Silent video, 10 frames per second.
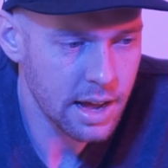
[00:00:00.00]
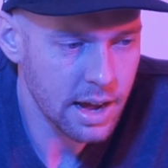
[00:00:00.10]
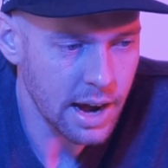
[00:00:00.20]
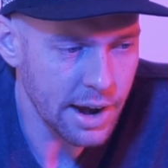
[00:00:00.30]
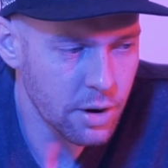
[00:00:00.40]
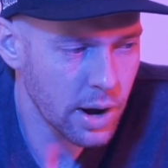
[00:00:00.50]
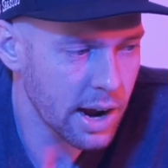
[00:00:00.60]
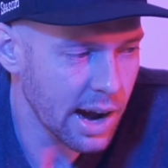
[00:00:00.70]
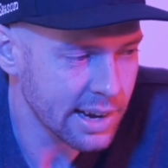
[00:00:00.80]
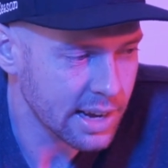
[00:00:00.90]
I know
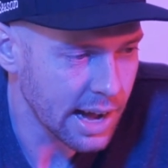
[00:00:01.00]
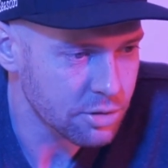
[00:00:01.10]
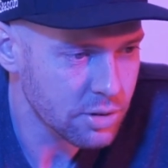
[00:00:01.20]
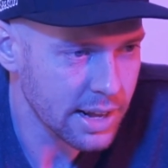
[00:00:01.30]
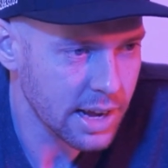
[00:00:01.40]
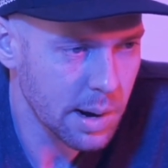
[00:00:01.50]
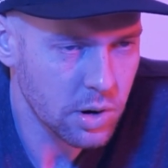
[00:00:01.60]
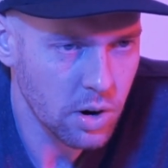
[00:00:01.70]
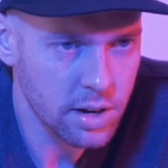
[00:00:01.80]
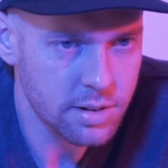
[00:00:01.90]
I'll try to come
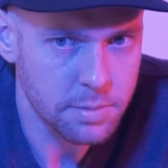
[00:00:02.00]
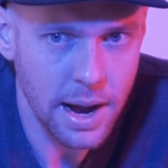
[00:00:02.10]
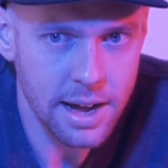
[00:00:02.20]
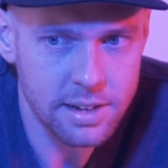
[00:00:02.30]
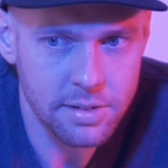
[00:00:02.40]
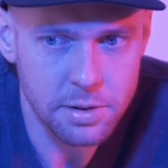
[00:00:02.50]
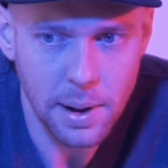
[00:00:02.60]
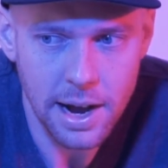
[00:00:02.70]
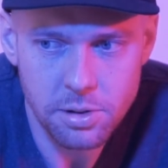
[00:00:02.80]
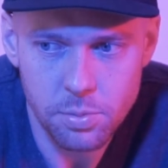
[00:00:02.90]
across as positive as
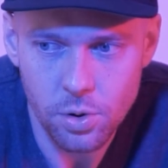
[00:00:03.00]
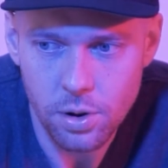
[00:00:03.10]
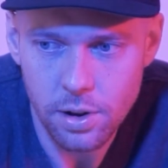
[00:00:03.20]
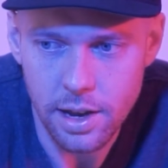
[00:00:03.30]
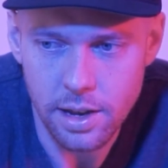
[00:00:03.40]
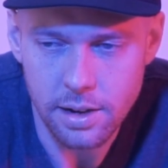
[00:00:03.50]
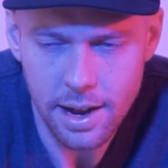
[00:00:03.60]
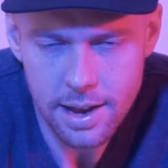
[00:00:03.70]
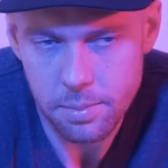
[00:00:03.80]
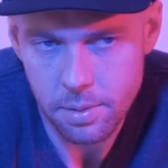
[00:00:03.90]
possible, and
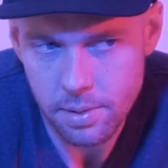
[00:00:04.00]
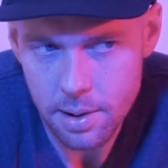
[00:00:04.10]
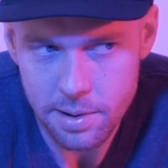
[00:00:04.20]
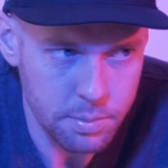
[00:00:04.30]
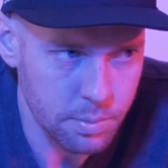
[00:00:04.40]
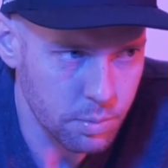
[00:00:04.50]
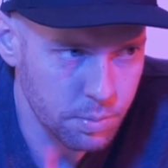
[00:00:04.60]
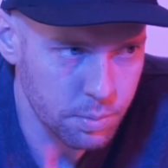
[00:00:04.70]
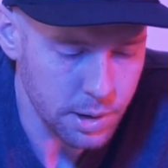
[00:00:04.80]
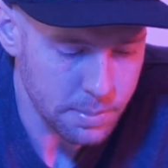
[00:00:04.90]
I am a
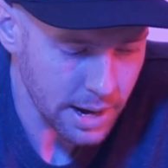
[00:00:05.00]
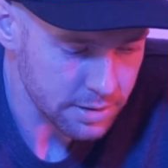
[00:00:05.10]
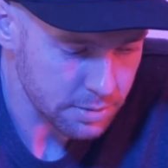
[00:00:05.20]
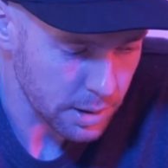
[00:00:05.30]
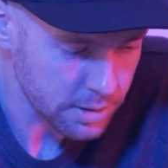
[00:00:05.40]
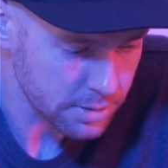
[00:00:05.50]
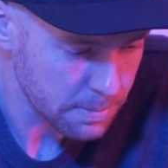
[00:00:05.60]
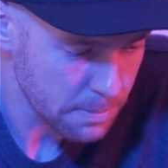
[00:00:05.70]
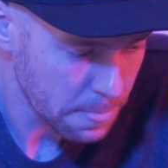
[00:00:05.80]
pretty positive person,